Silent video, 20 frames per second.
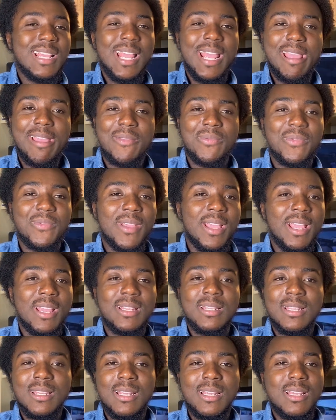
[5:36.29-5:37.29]
and
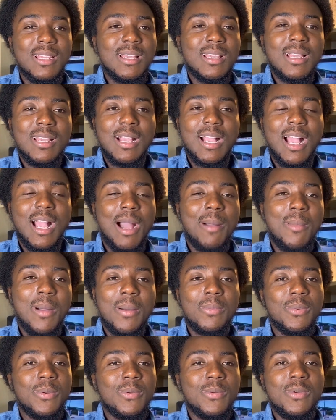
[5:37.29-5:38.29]
then come
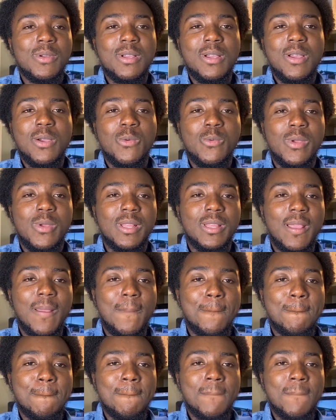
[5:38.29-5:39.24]
up with them.